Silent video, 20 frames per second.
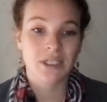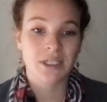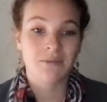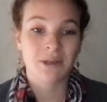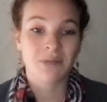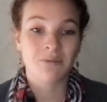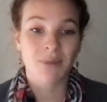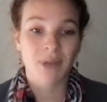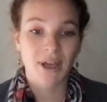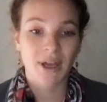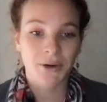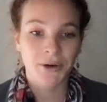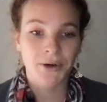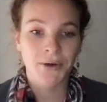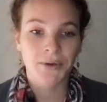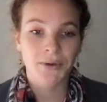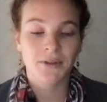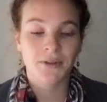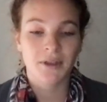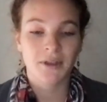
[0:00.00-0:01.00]
to be
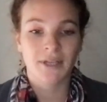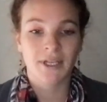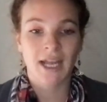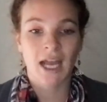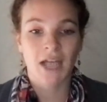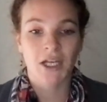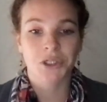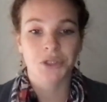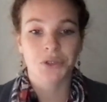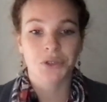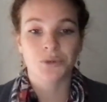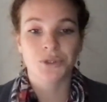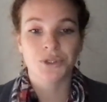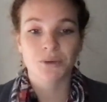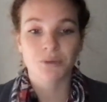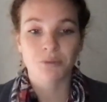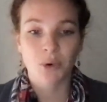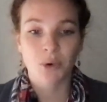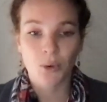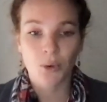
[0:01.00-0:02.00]
better than the actual
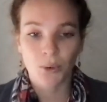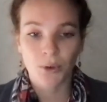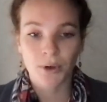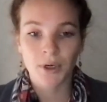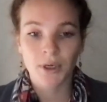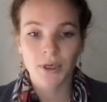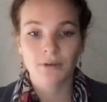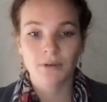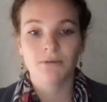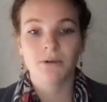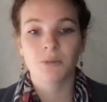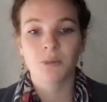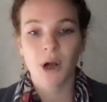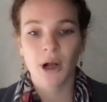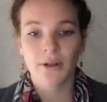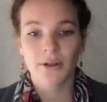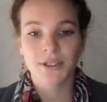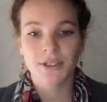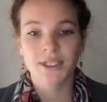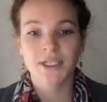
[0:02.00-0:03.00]
support for
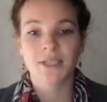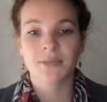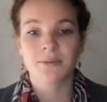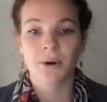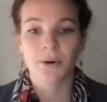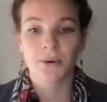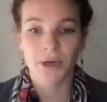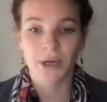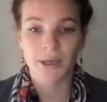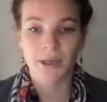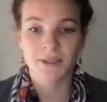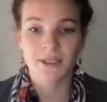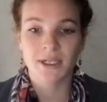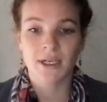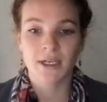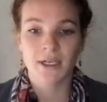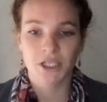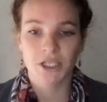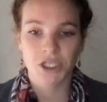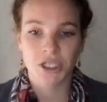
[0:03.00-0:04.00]
policies, programs, and
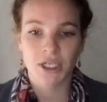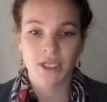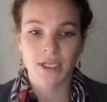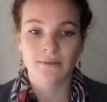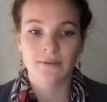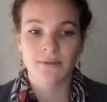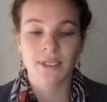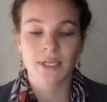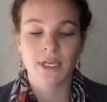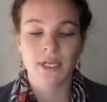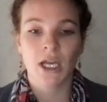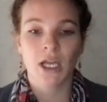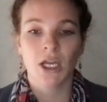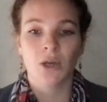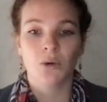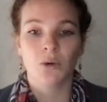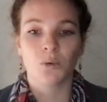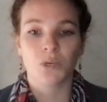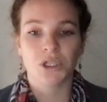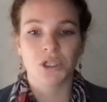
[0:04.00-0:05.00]
initiatives,
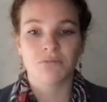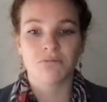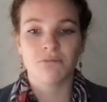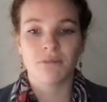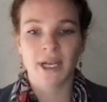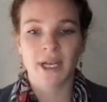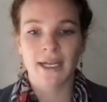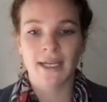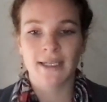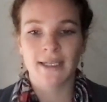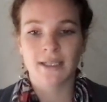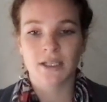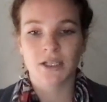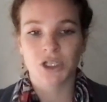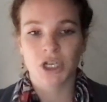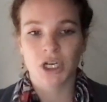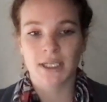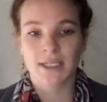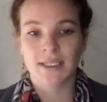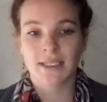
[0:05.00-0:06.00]
which may
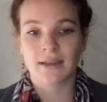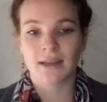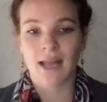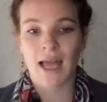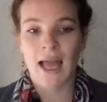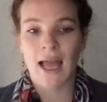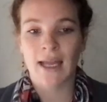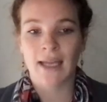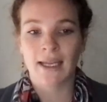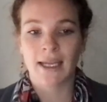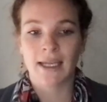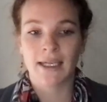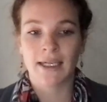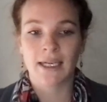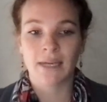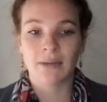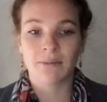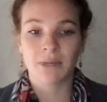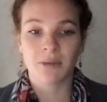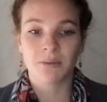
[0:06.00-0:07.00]
suggest a lag in
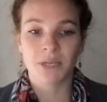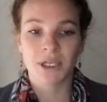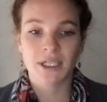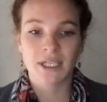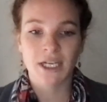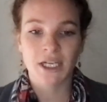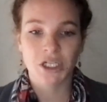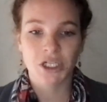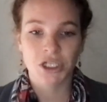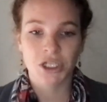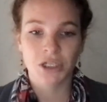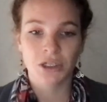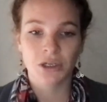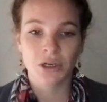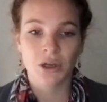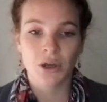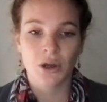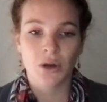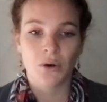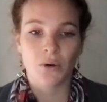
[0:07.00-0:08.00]

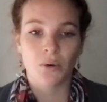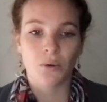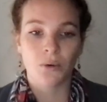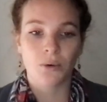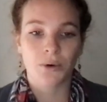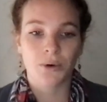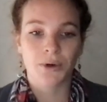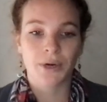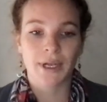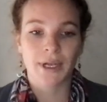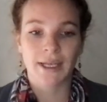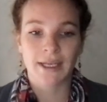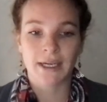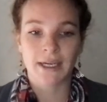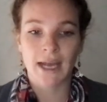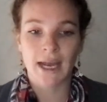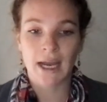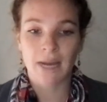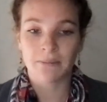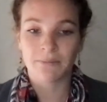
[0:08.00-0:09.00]
implementation or
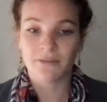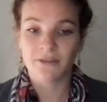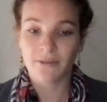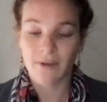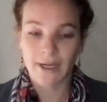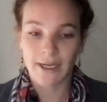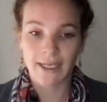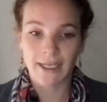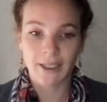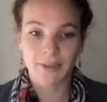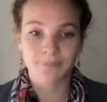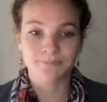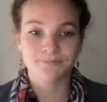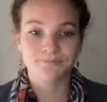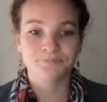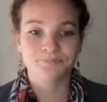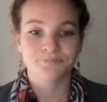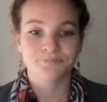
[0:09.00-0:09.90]
in funding.